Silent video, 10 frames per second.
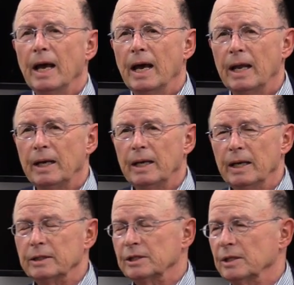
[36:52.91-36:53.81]
and
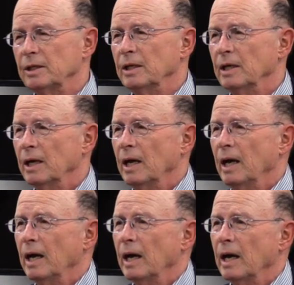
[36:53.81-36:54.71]
Nixon,
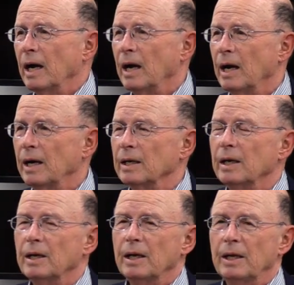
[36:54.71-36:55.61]

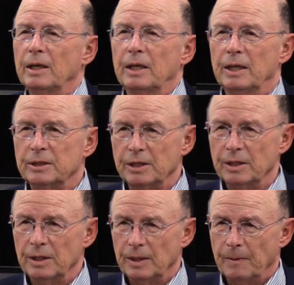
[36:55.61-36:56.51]
uh, and
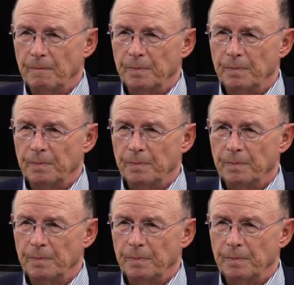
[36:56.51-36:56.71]
Nixon,